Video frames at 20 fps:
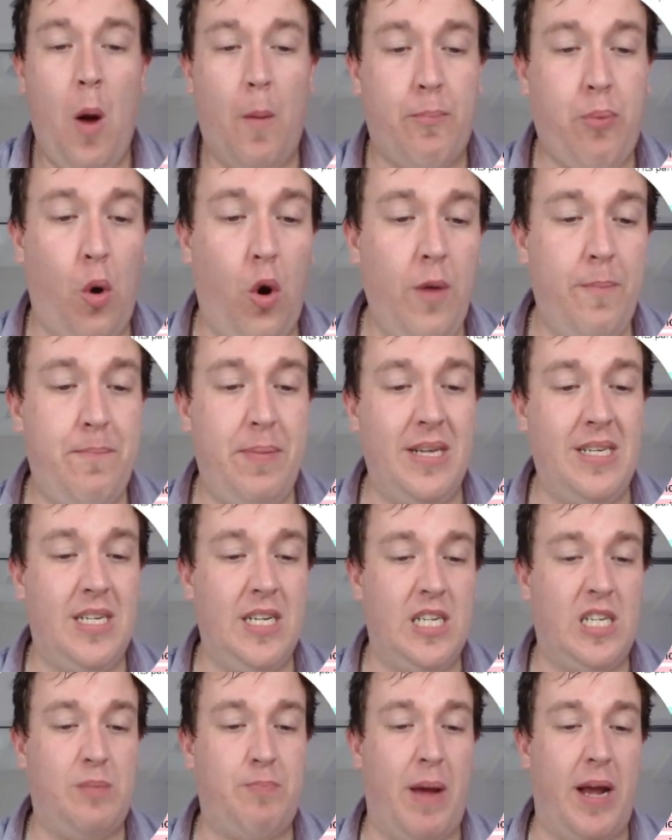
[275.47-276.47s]
Broad
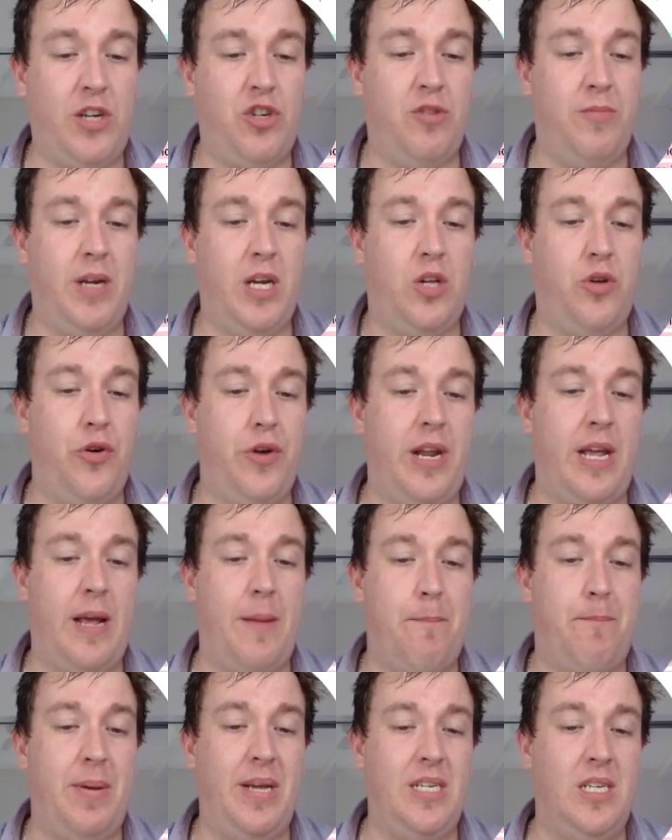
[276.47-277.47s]
business spectrum,
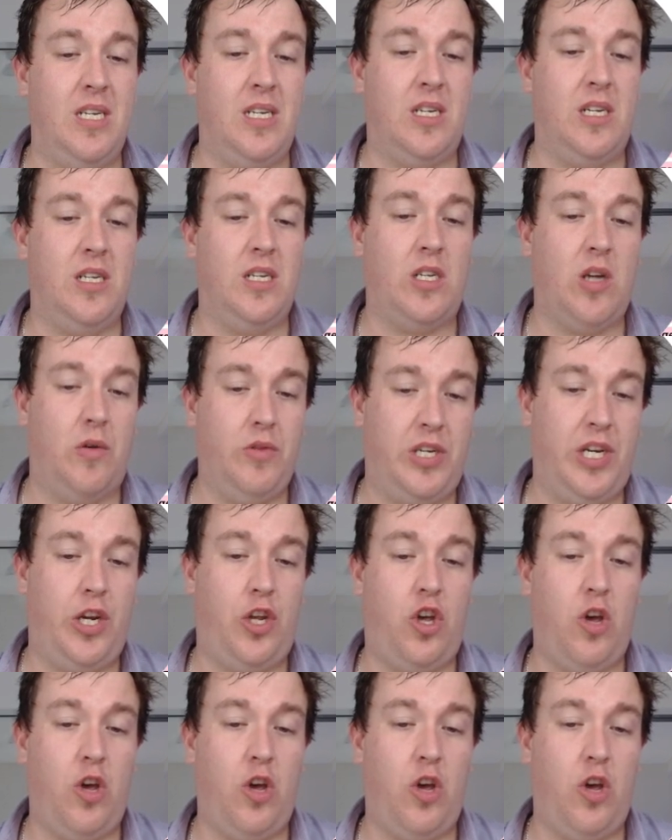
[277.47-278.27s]
including business consulting,